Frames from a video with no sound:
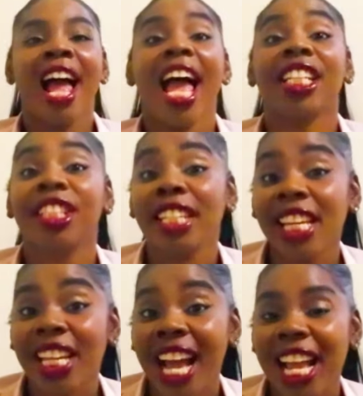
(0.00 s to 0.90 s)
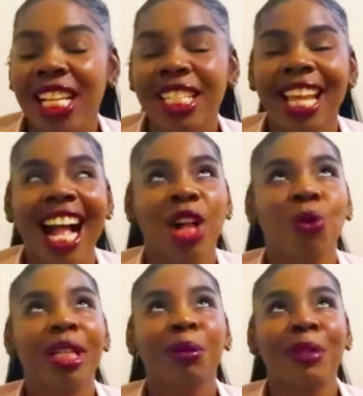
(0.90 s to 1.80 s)
and today guys I
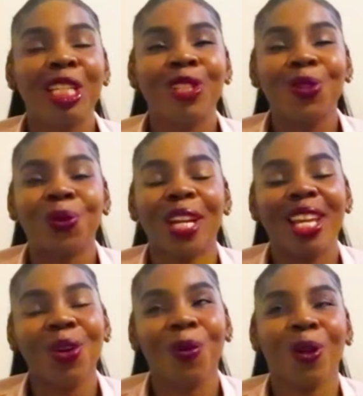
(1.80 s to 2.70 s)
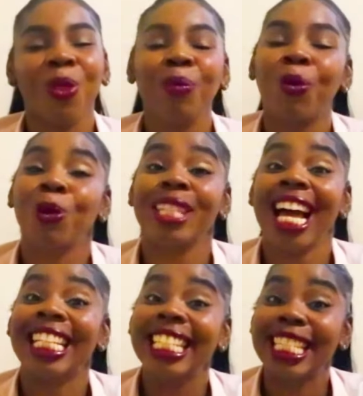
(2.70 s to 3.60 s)
will be doing one of the most
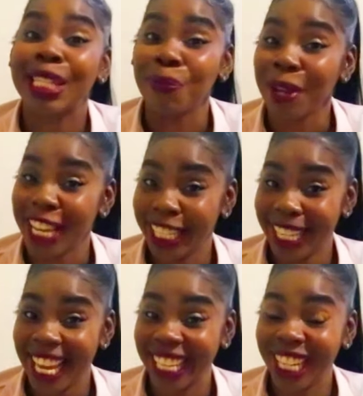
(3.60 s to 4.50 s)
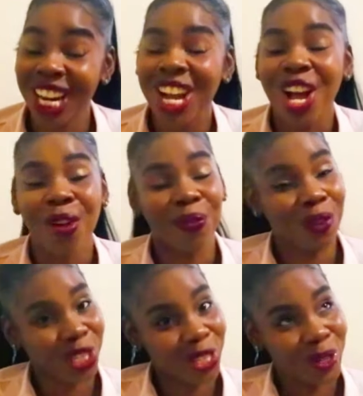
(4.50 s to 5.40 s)
anticipated
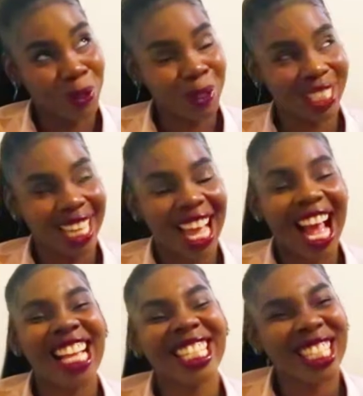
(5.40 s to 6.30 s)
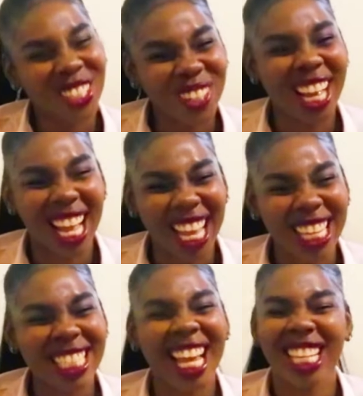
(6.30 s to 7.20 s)
videos. I see you
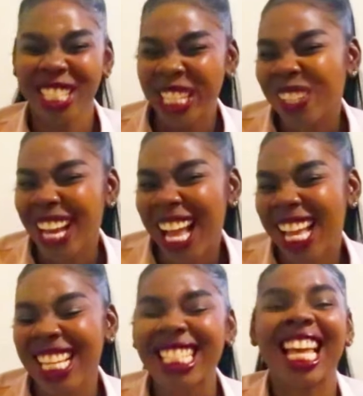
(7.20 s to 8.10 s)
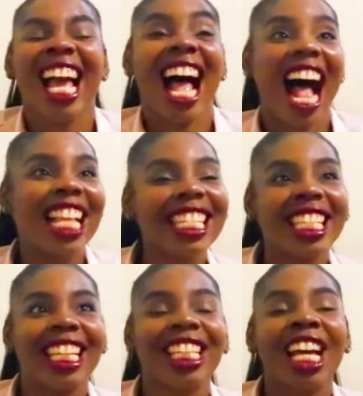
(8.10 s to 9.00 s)
guys
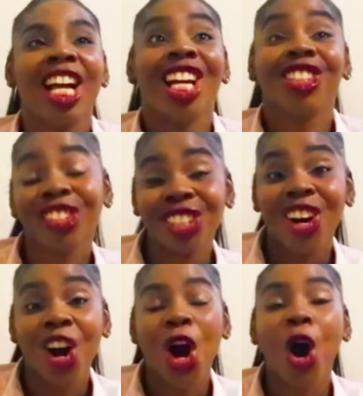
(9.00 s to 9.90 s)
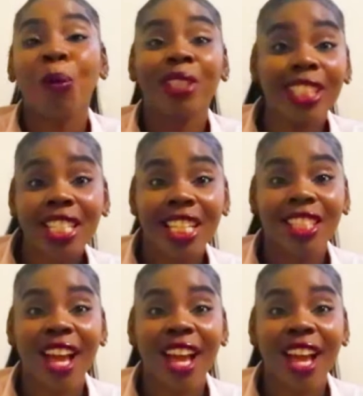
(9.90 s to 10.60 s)
asking, Trisha, how much is it